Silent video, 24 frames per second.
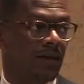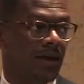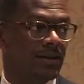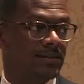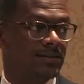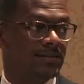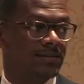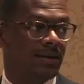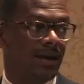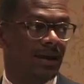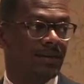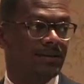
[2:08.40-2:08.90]

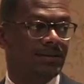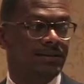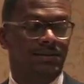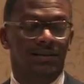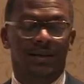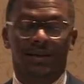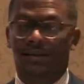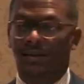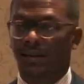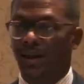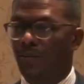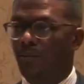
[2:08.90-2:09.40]
last night
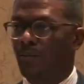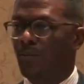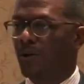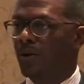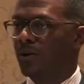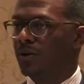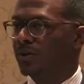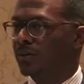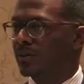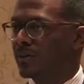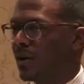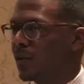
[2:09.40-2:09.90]
said
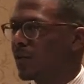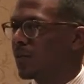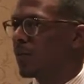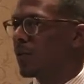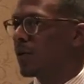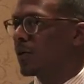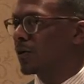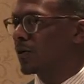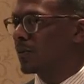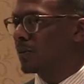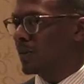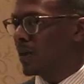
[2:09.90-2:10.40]
network,
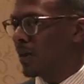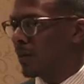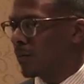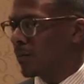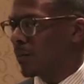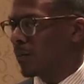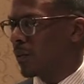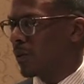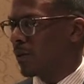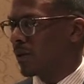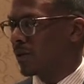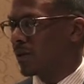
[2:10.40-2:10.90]
network,
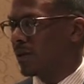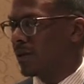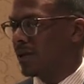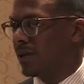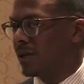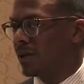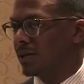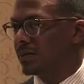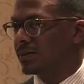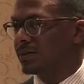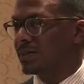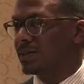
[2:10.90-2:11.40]
network.
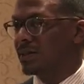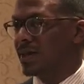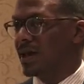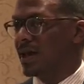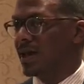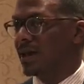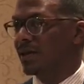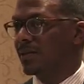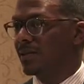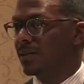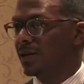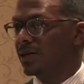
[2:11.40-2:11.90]
And
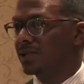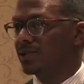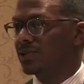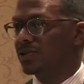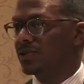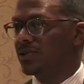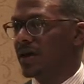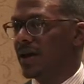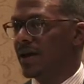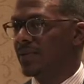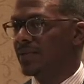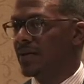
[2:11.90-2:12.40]
today at lunch
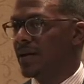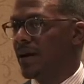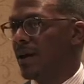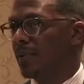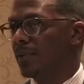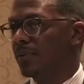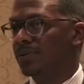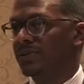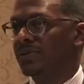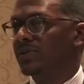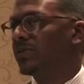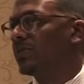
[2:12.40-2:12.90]
you had the
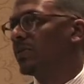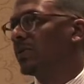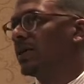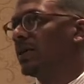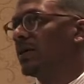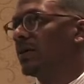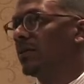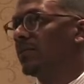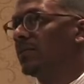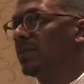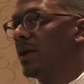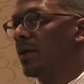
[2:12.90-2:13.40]

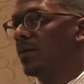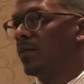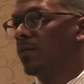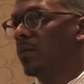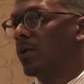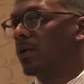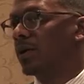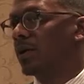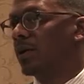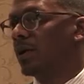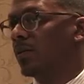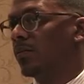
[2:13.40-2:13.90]
opportunity of
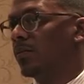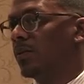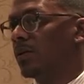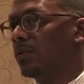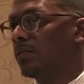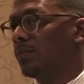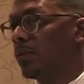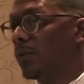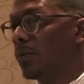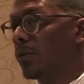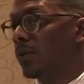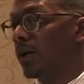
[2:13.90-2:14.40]
networking
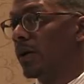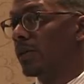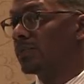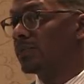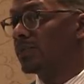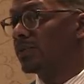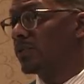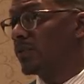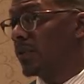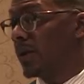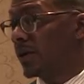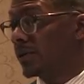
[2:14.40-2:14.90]
with program
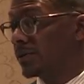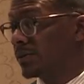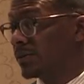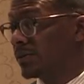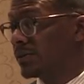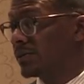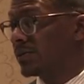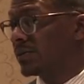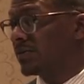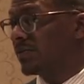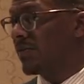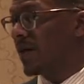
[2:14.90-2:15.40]

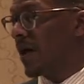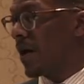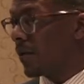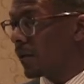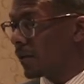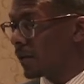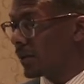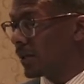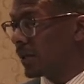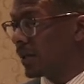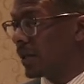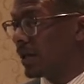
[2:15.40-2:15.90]
directors,
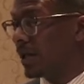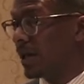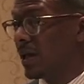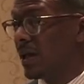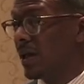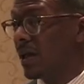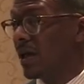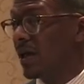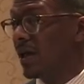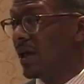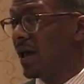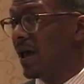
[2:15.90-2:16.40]
faculty,
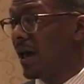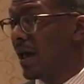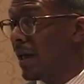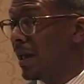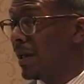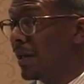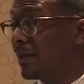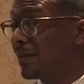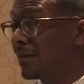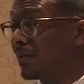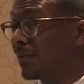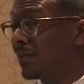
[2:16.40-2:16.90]

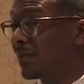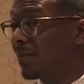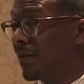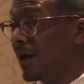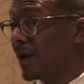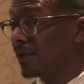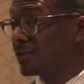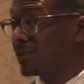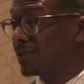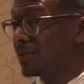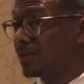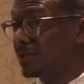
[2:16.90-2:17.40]
and
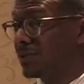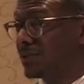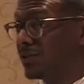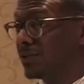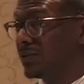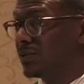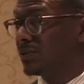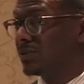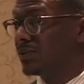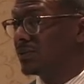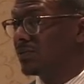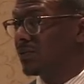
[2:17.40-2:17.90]
graduate
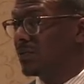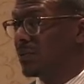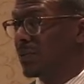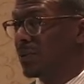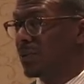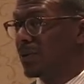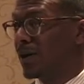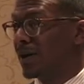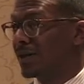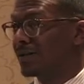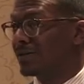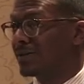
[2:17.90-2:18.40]
students.
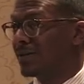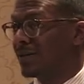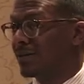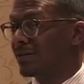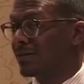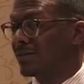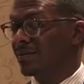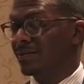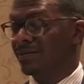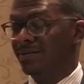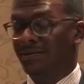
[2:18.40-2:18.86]
Remember I said